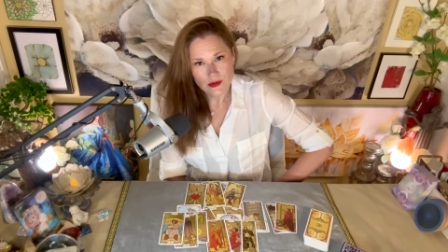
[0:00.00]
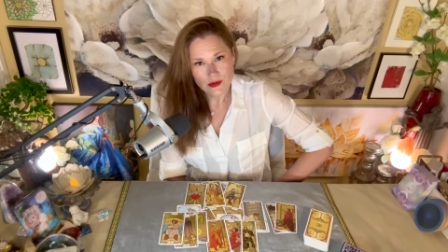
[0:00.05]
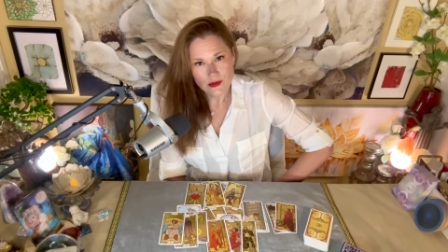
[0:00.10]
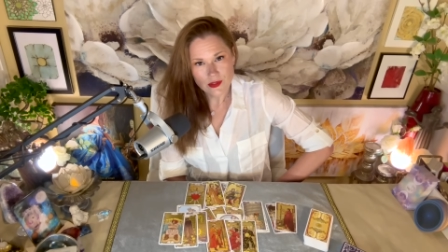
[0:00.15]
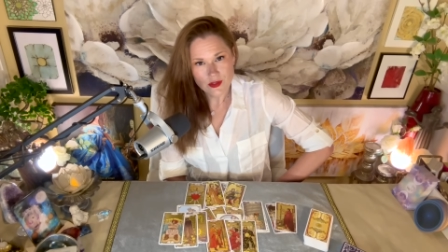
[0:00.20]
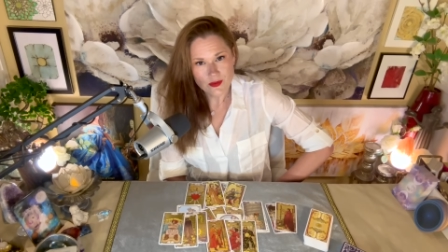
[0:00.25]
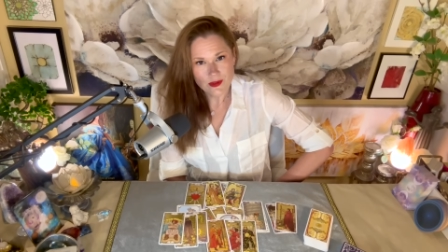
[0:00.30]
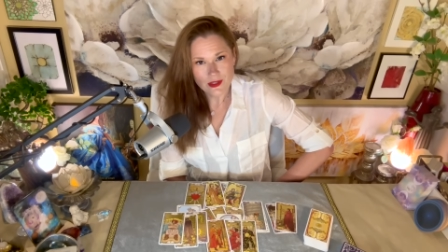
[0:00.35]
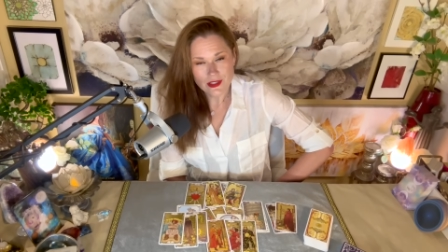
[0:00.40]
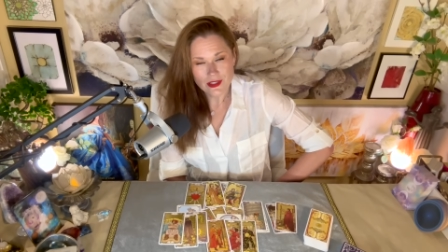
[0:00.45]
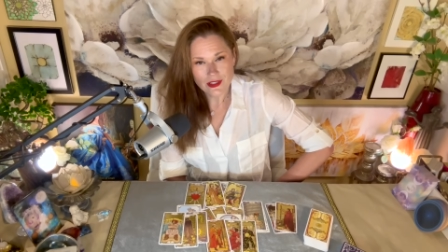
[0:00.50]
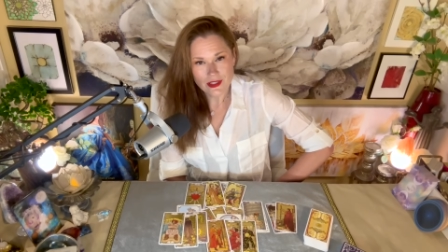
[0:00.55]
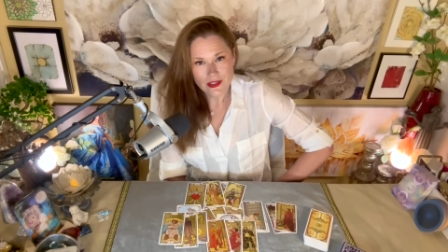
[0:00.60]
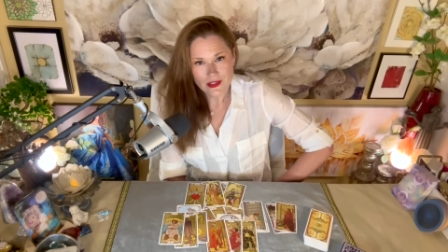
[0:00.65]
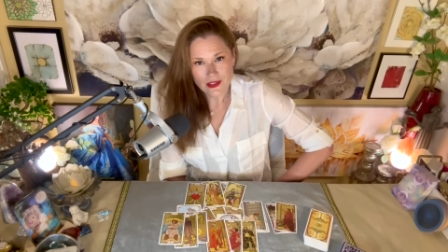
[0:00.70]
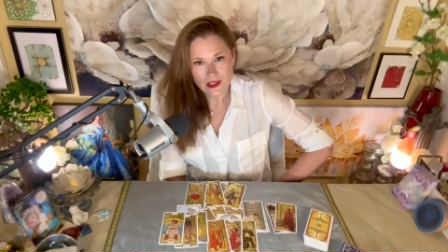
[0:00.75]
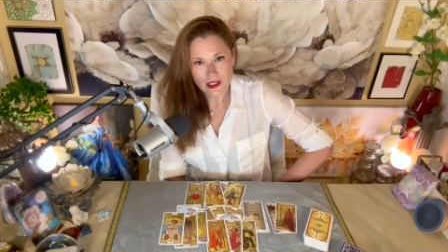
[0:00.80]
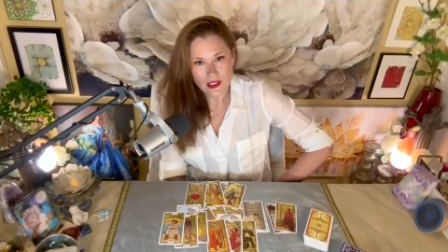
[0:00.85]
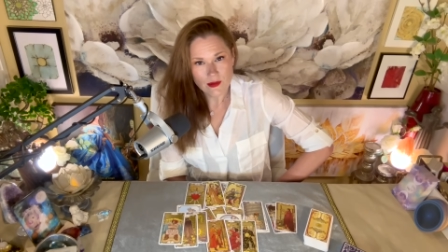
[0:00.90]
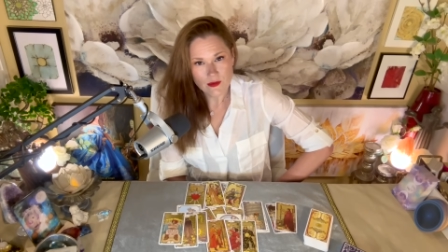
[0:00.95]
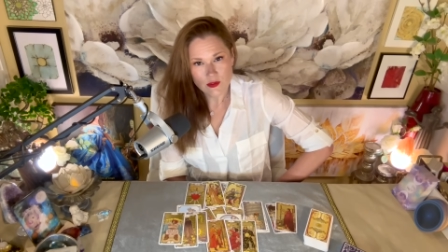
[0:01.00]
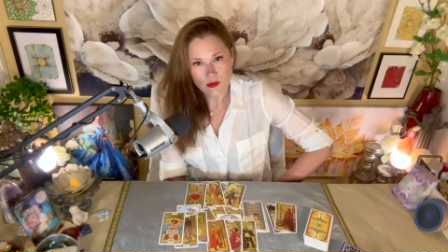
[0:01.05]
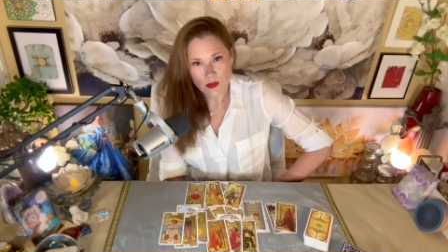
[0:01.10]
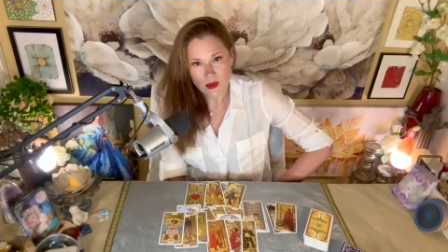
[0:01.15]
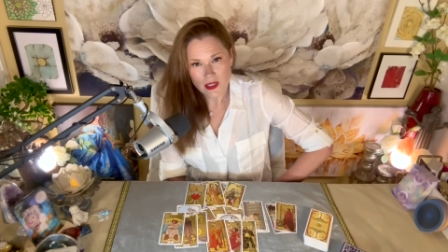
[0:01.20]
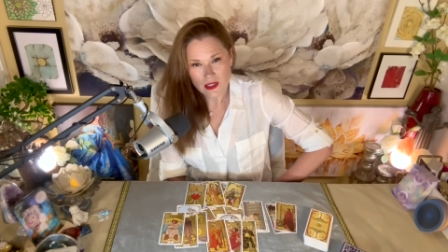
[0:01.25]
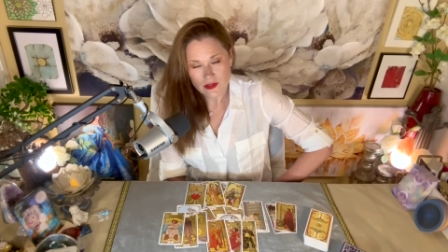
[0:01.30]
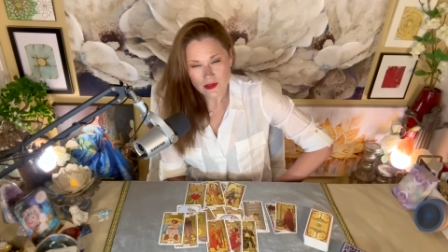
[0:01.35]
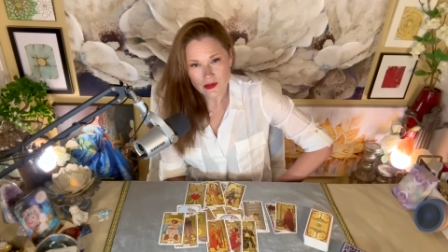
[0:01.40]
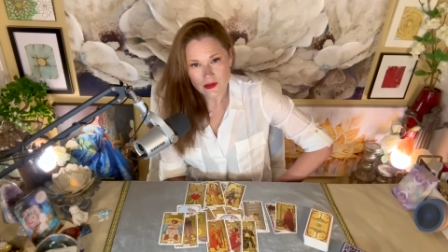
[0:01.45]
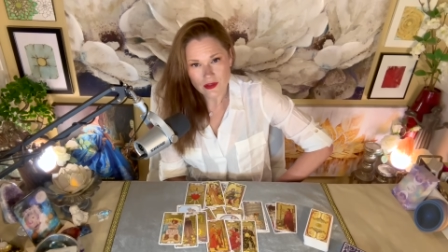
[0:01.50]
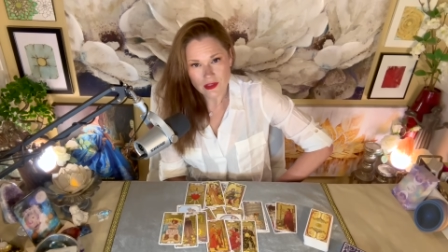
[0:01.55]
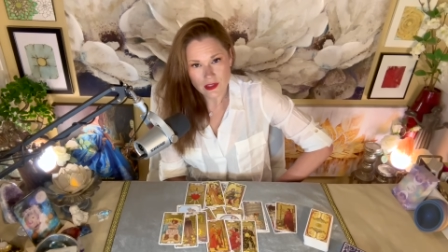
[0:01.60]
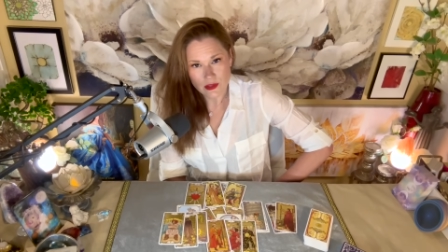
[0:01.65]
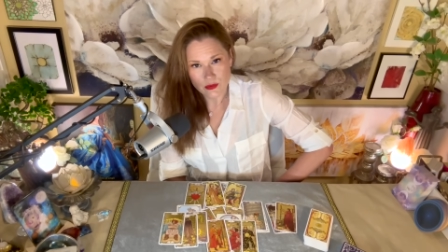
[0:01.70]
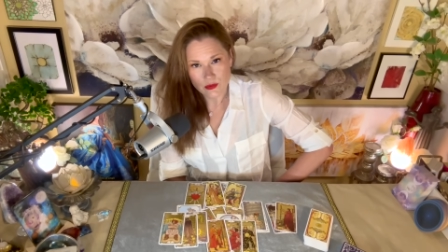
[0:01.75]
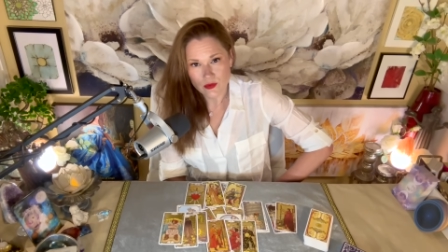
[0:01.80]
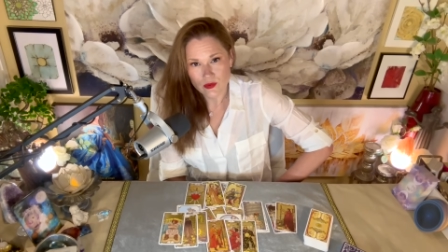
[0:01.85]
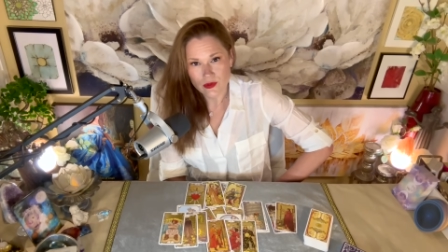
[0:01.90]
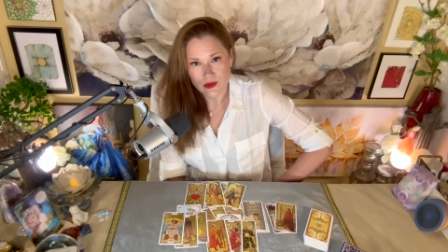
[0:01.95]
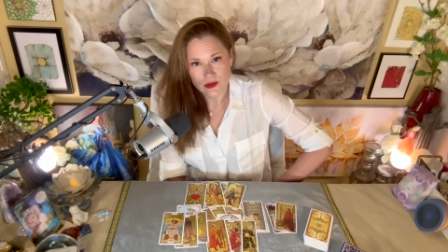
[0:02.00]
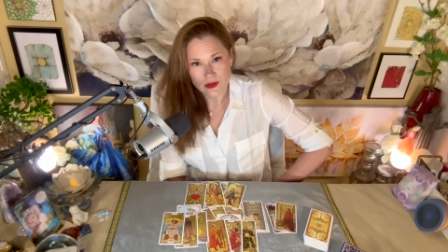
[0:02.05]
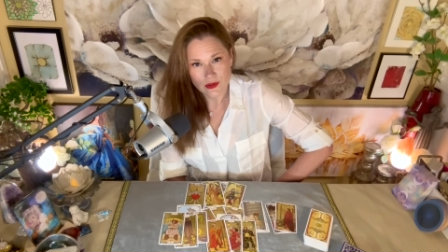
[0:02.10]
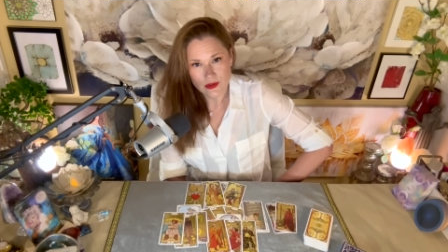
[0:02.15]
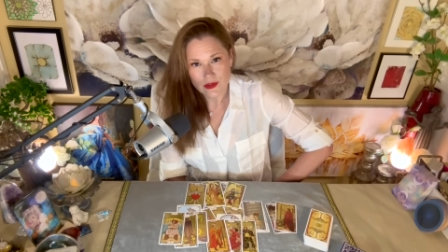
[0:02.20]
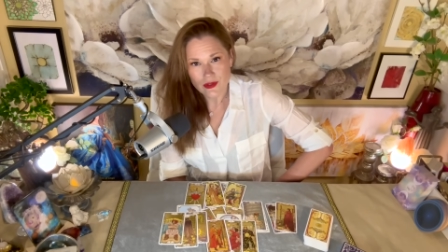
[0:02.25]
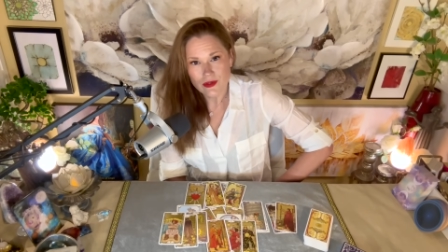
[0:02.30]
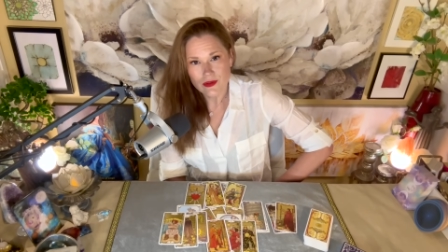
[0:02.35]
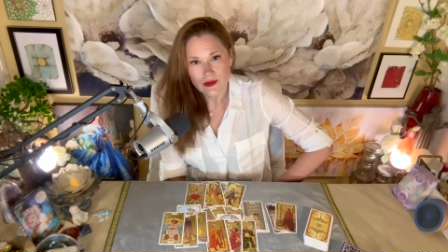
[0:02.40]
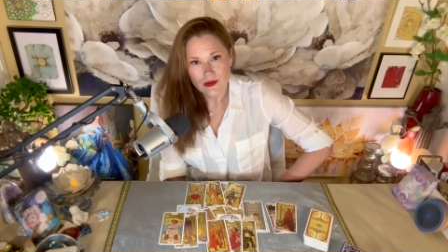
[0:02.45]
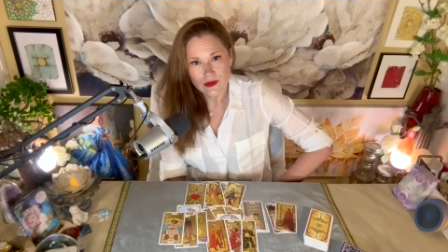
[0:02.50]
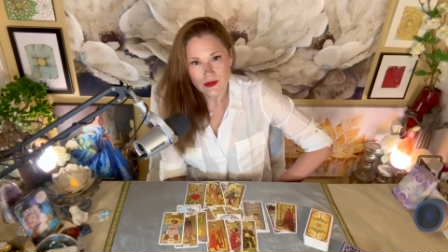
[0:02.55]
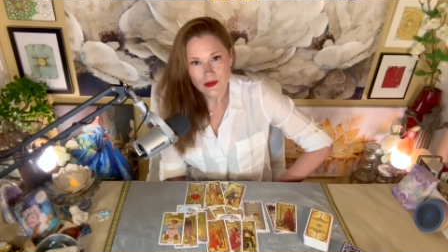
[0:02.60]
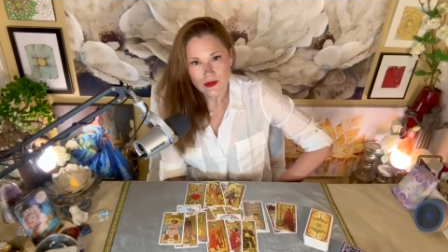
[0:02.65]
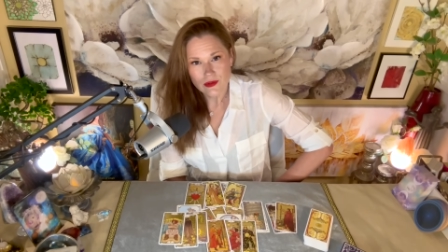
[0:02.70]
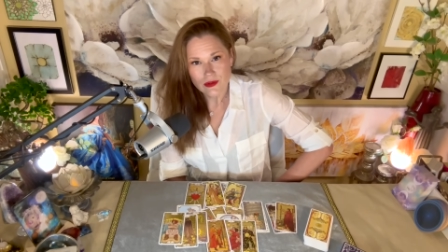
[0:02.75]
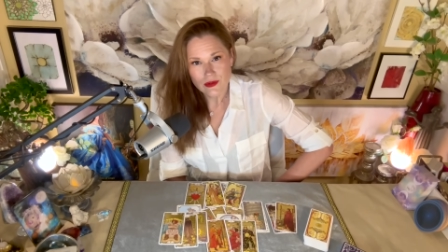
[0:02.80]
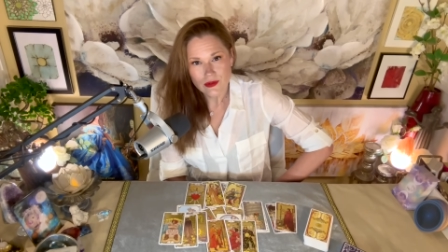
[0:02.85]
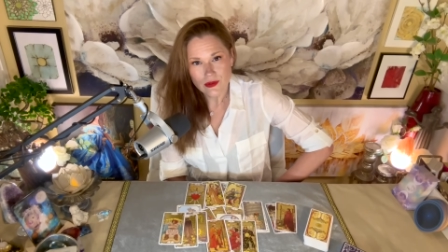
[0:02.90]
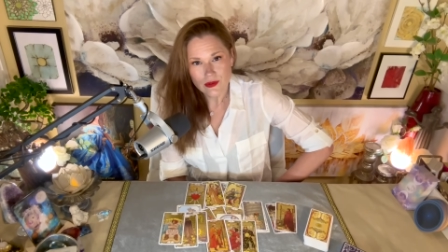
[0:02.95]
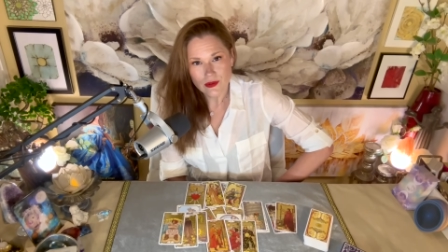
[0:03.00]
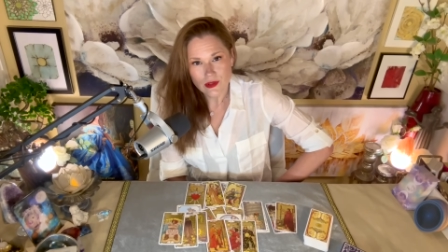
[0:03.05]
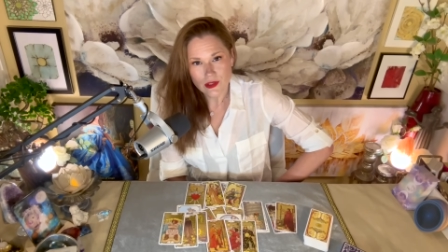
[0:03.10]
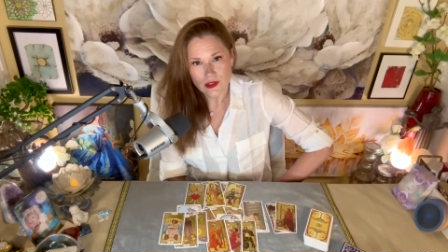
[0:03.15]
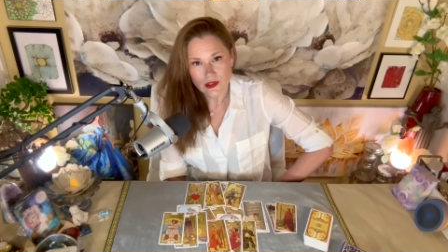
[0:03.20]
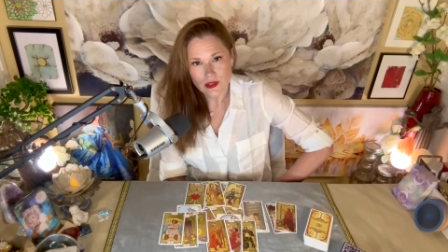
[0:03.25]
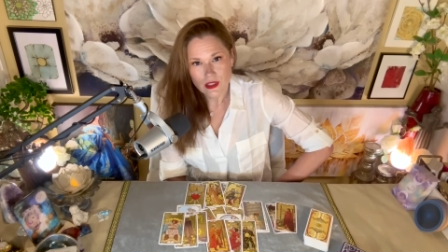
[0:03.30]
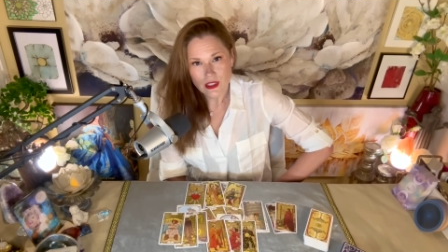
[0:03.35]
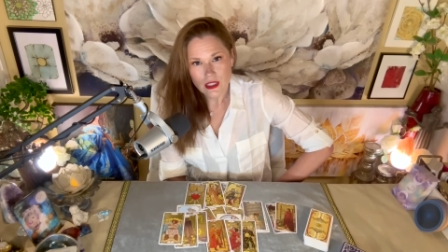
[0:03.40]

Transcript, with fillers: which means it doesn't have to pass through the devil filters. Okay.